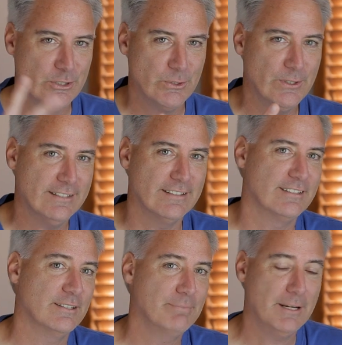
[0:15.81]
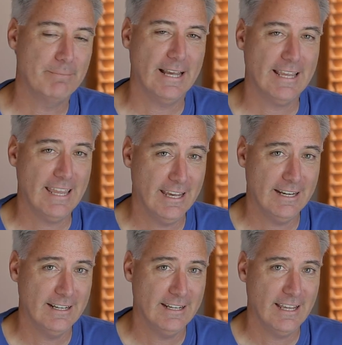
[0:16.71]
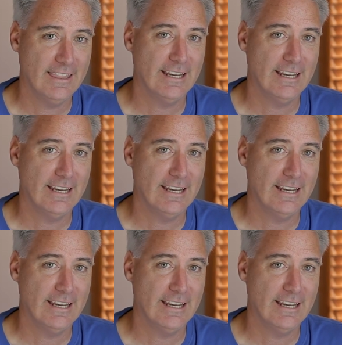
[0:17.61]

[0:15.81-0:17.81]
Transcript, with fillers: Two reasons. It's made by Canon, and the